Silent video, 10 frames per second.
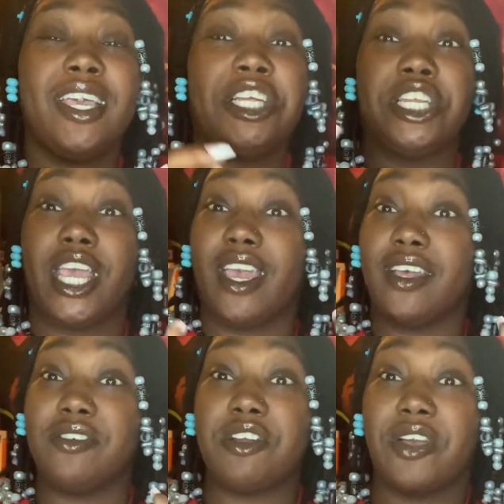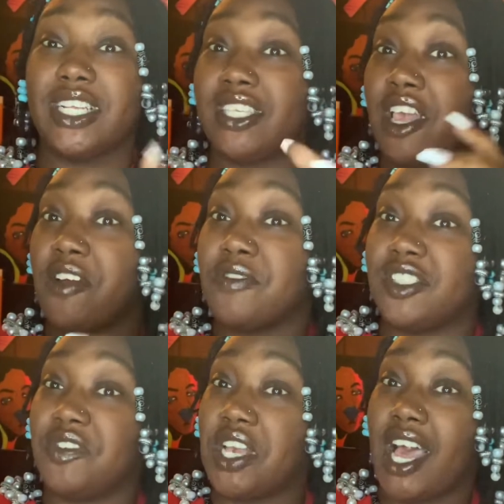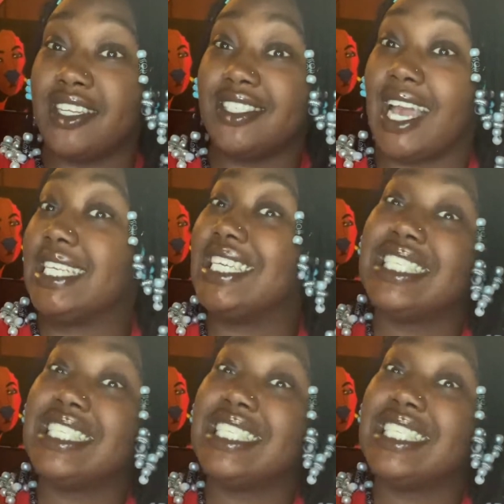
that, you know, anti-Afro-Svengalis got these